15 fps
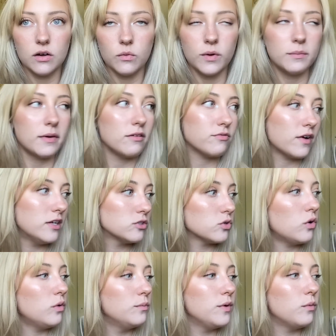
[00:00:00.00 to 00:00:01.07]
When my friend
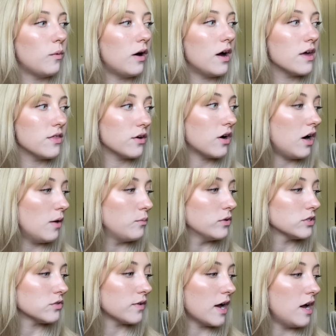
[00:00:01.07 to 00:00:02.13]
told me why the cop
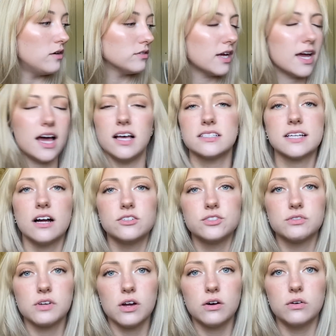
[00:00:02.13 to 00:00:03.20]
was around, I asked, How'd you
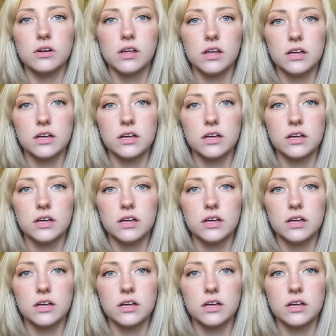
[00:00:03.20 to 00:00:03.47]
know?